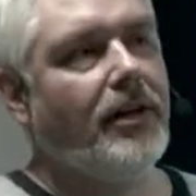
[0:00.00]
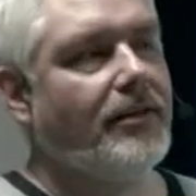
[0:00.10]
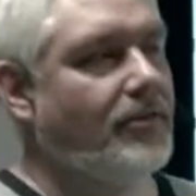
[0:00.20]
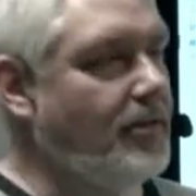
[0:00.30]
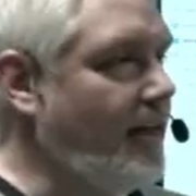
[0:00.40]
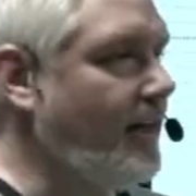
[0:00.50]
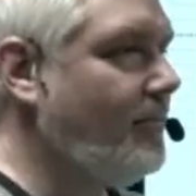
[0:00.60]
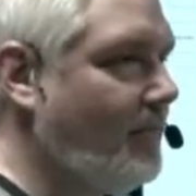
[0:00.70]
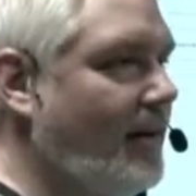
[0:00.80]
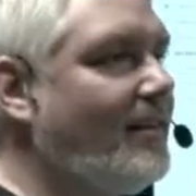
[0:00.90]
today,
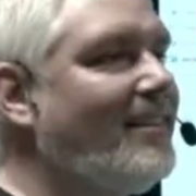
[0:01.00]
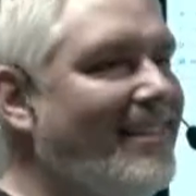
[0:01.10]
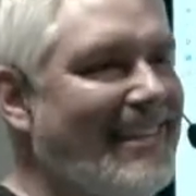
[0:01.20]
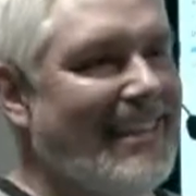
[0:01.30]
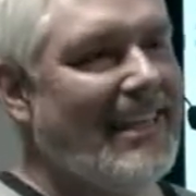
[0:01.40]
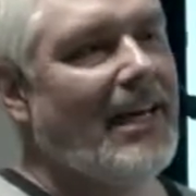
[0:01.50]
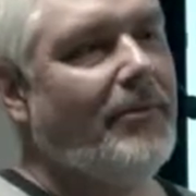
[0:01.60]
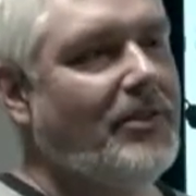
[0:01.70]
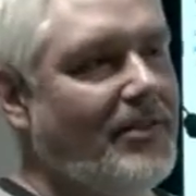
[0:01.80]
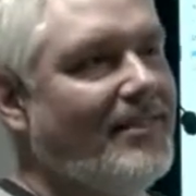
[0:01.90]
but I'm
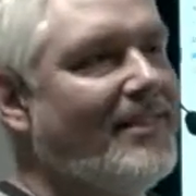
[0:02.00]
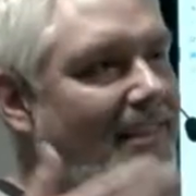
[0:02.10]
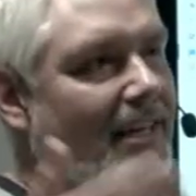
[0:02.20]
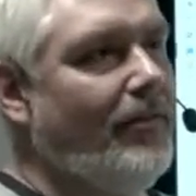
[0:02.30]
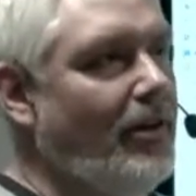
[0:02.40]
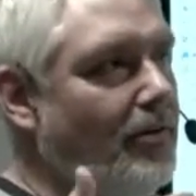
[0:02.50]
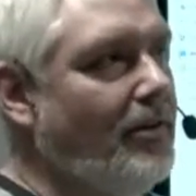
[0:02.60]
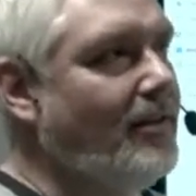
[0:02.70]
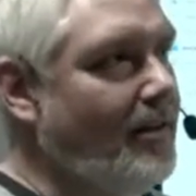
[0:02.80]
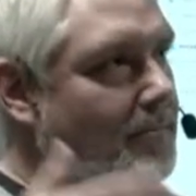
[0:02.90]
just giving you the
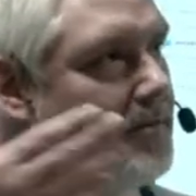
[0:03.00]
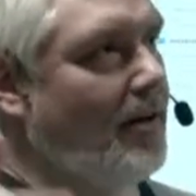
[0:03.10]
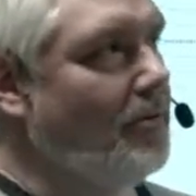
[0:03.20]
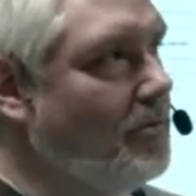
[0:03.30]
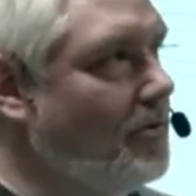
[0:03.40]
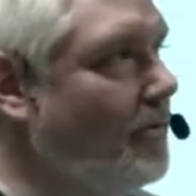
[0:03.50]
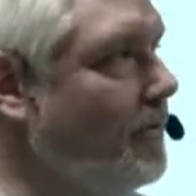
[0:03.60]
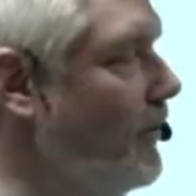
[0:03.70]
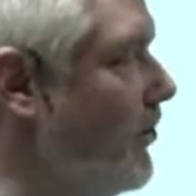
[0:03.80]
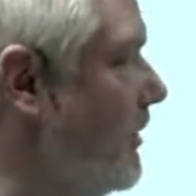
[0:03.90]
tips how to go
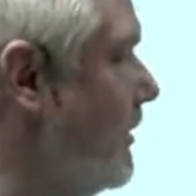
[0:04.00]
further,